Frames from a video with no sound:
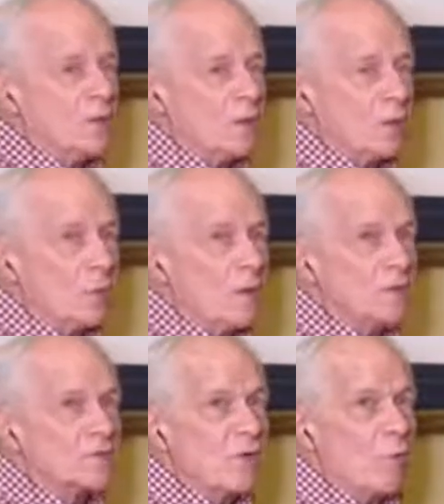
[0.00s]
Here
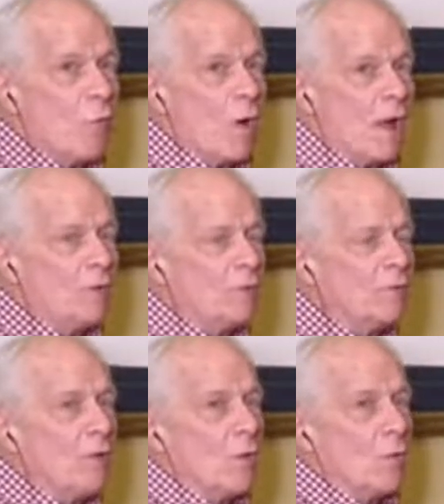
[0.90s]
is the
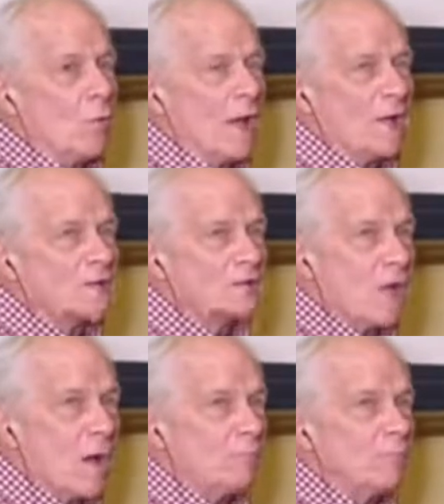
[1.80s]
one who has
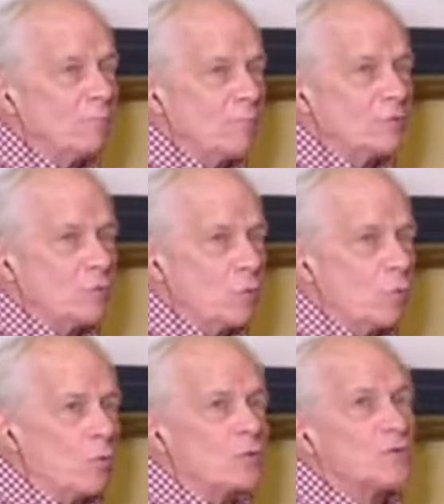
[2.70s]
come
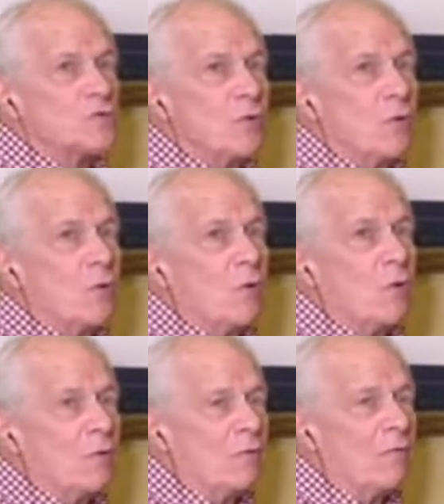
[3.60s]
to
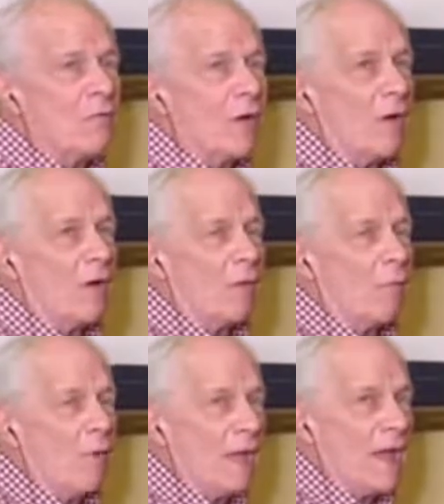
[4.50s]
show
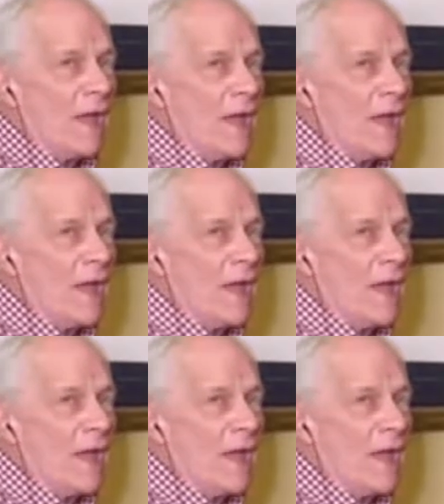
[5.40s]
the way.